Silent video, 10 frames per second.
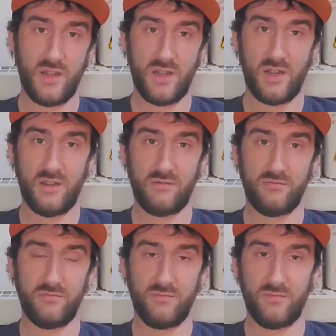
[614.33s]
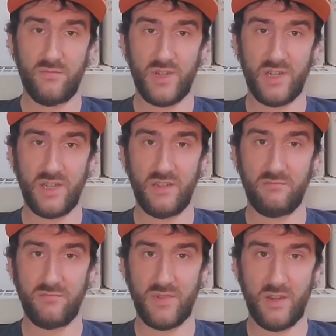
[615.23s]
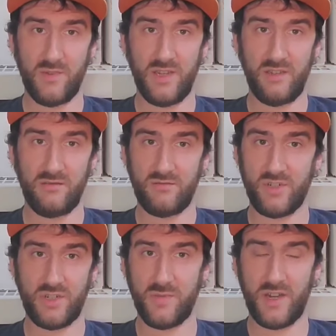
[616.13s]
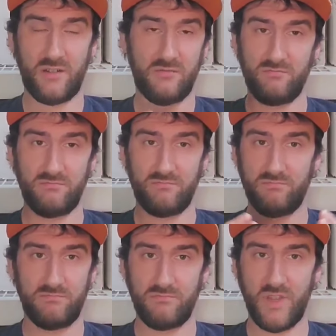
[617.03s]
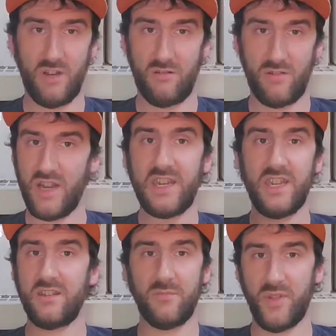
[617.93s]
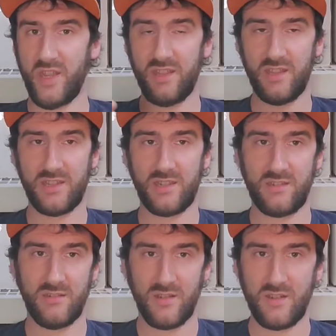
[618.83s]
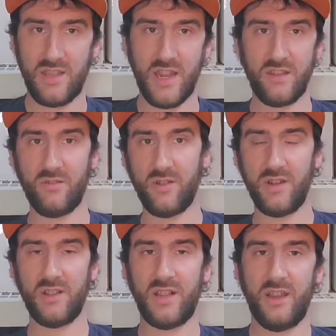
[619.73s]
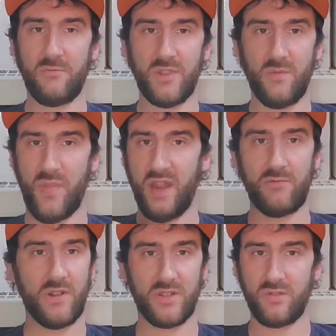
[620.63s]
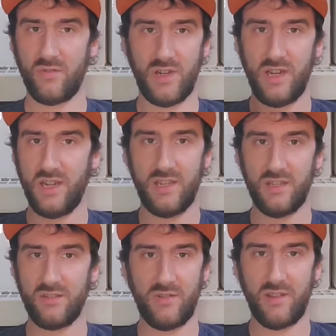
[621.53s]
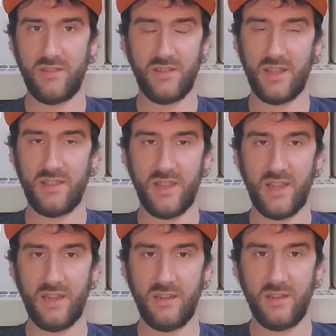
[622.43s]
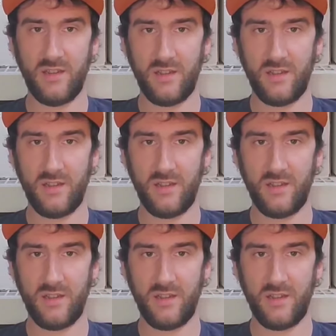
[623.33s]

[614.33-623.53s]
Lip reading: But I mean, just about, a kid could play this, not knowing like what the background story it is or anything like that.